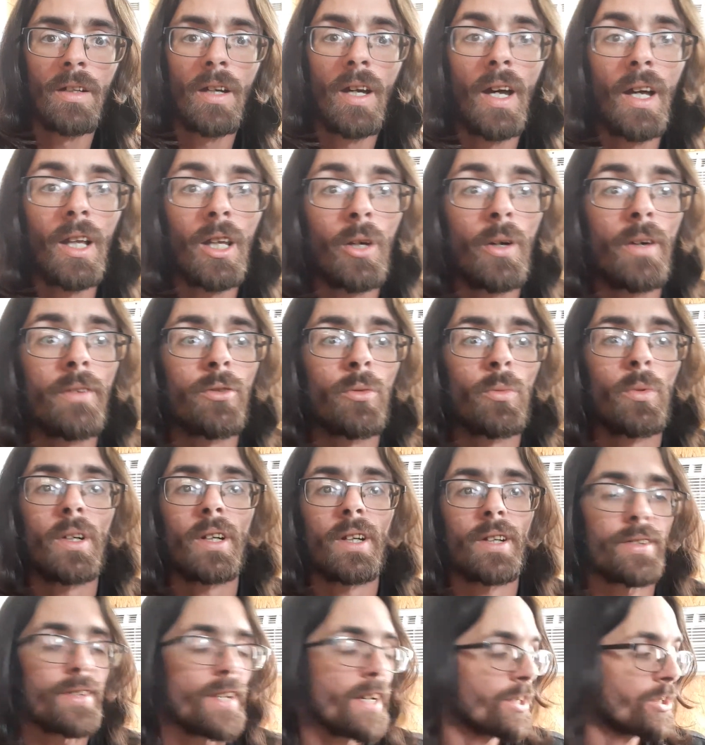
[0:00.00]
Hello
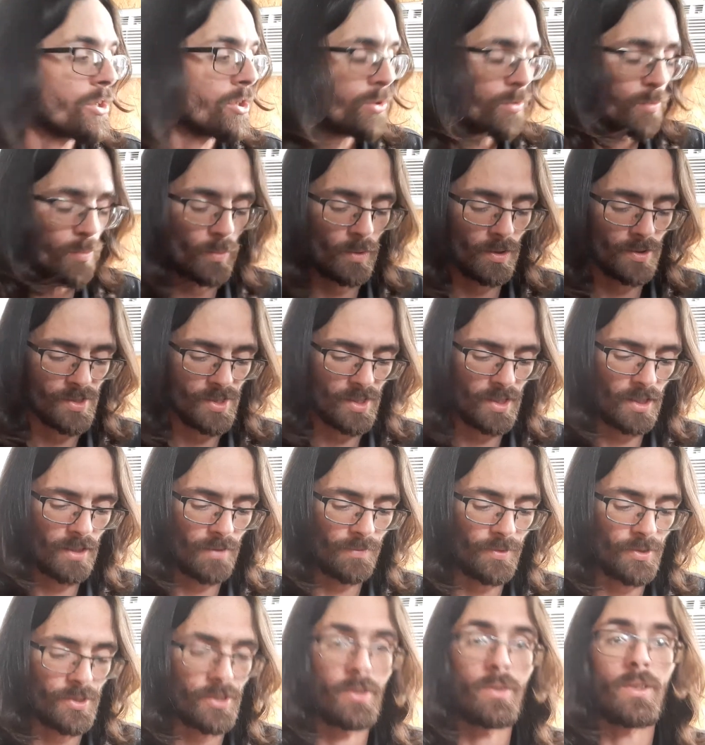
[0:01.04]
everyone, and thank you once again
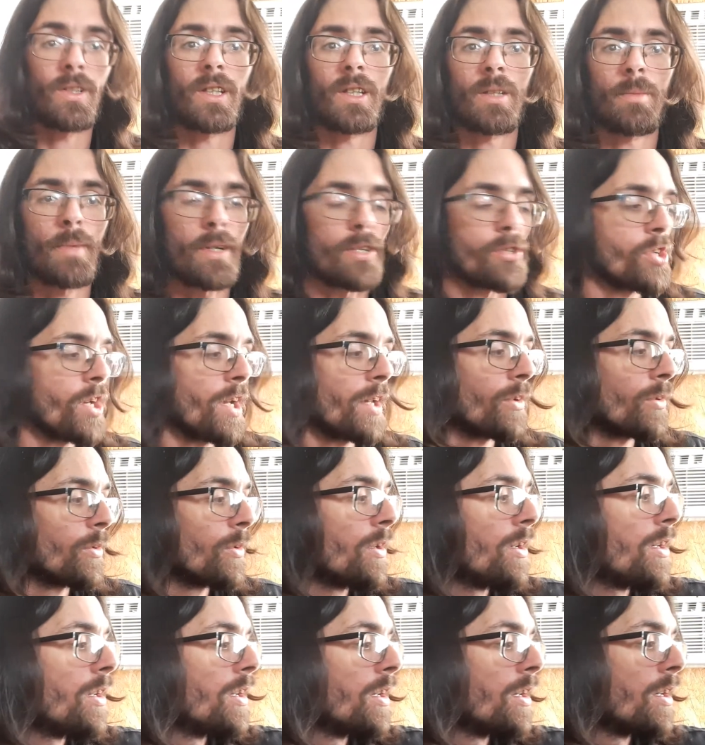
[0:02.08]
for tuning into my channel.
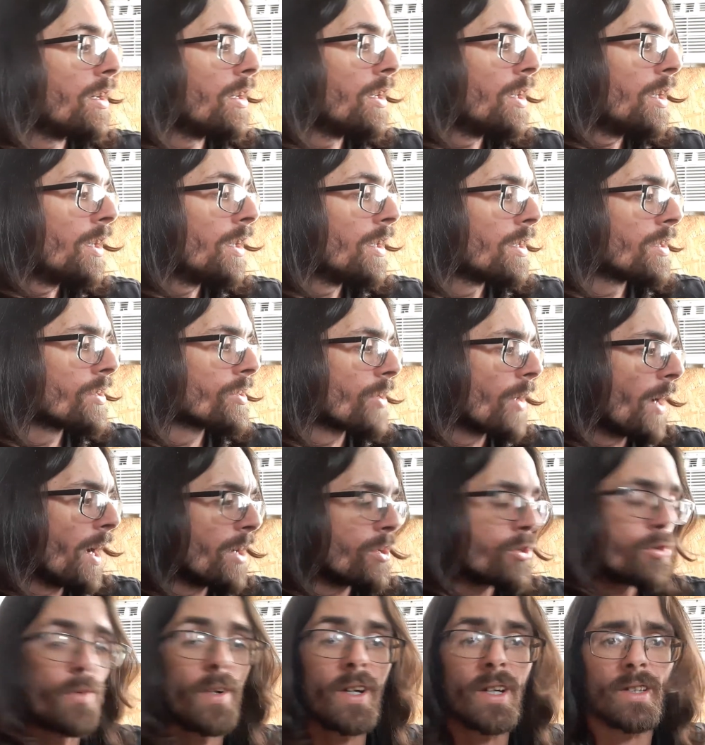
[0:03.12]
So
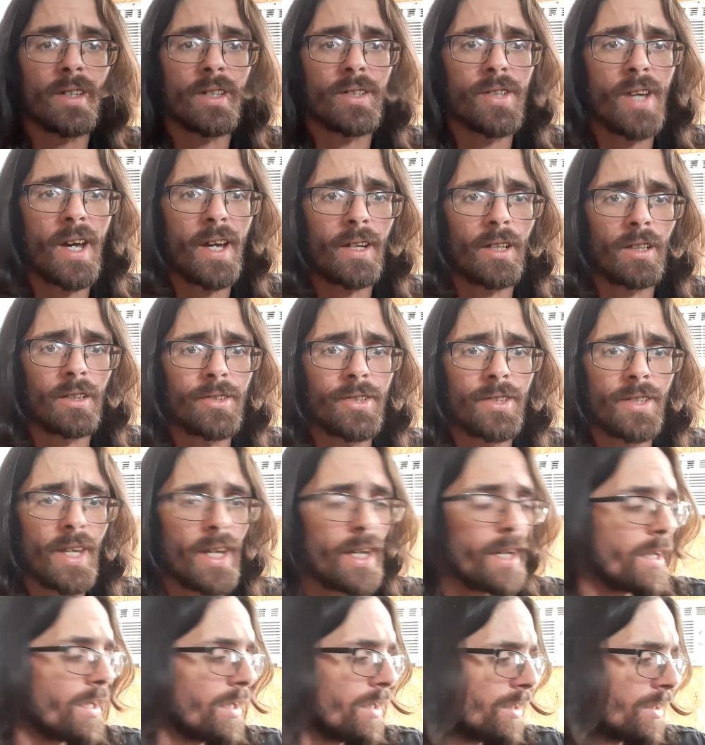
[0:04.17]
as you read in the title,
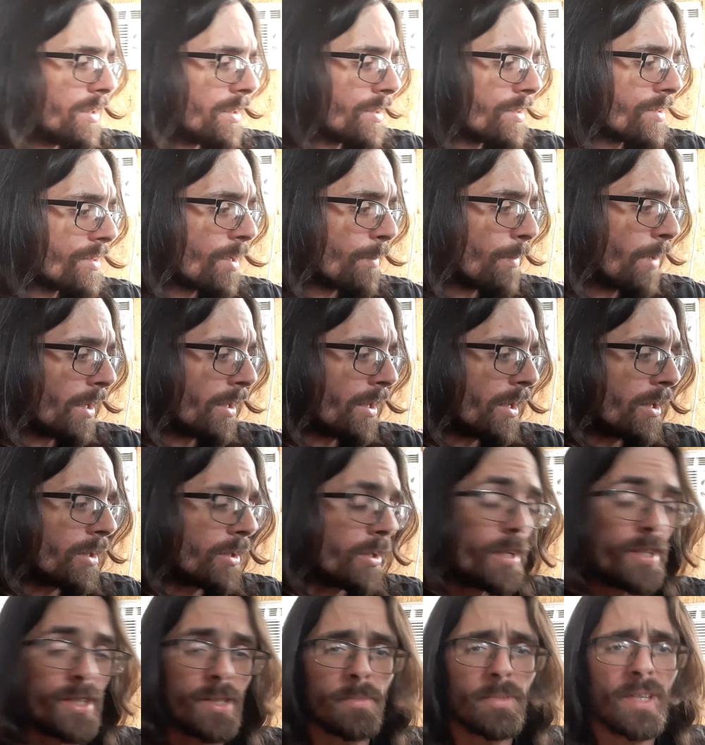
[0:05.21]
today is about air
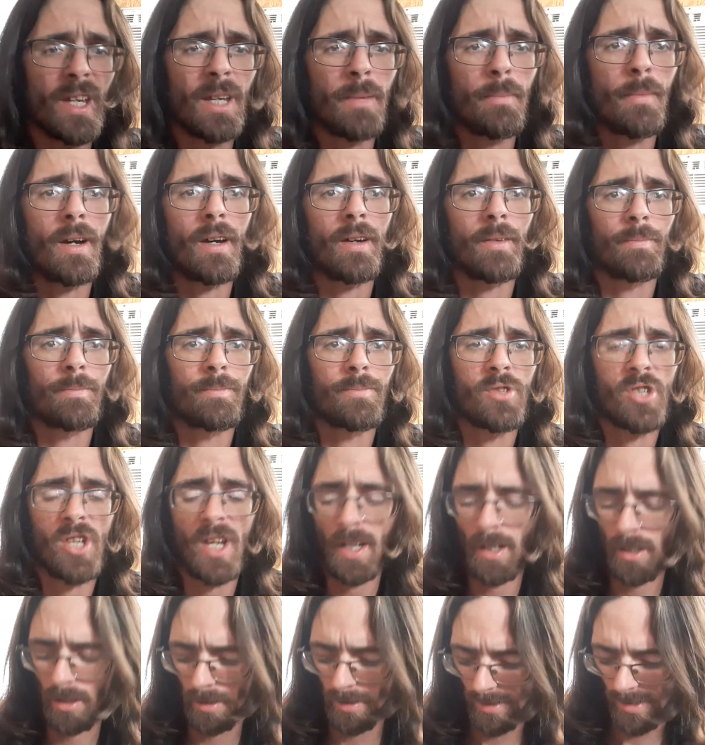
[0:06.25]
guns. I'm taking my
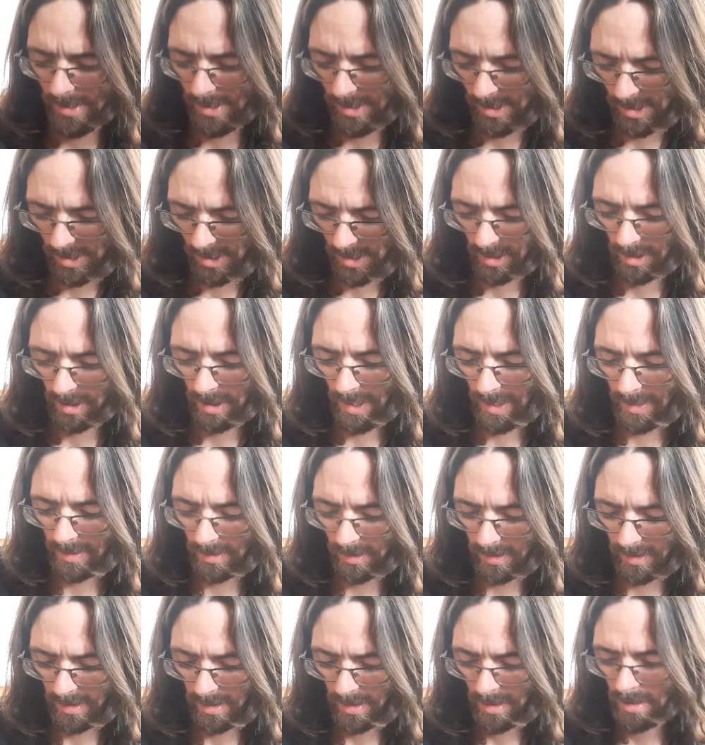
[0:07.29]
channel on a
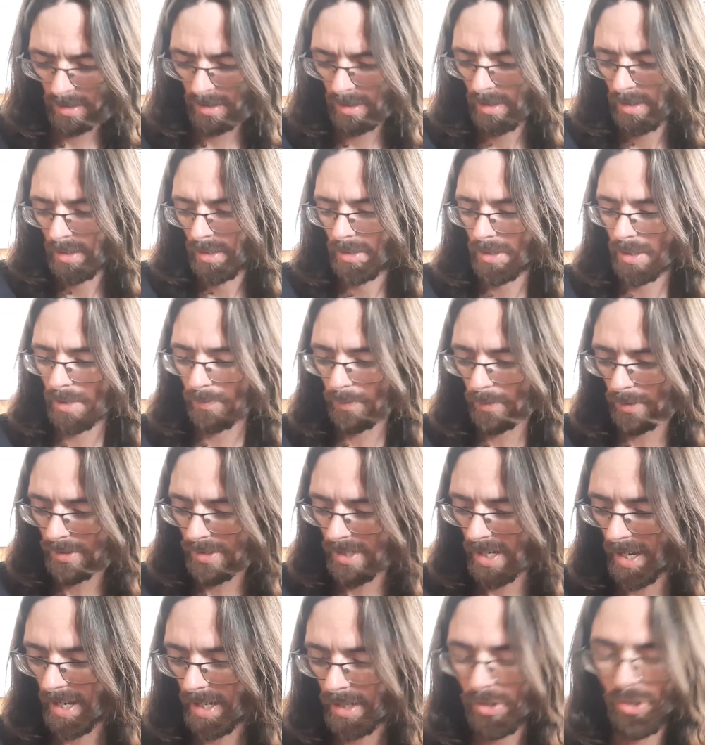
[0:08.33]
slightly different
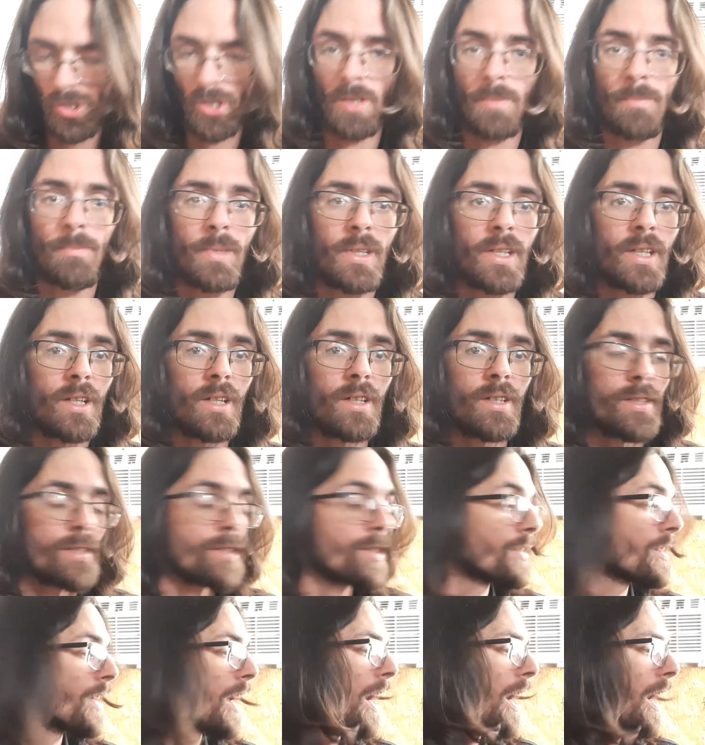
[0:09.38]
tangent
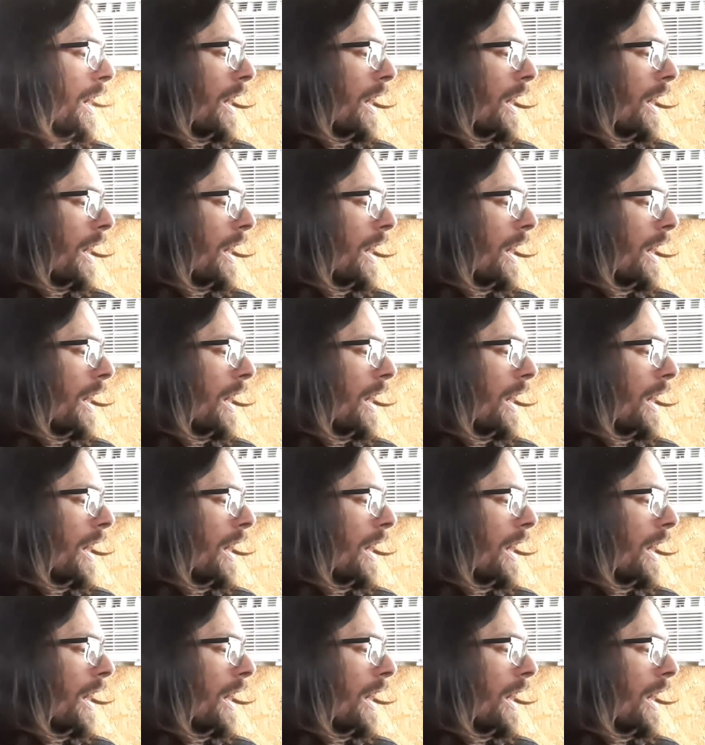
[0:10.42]
because I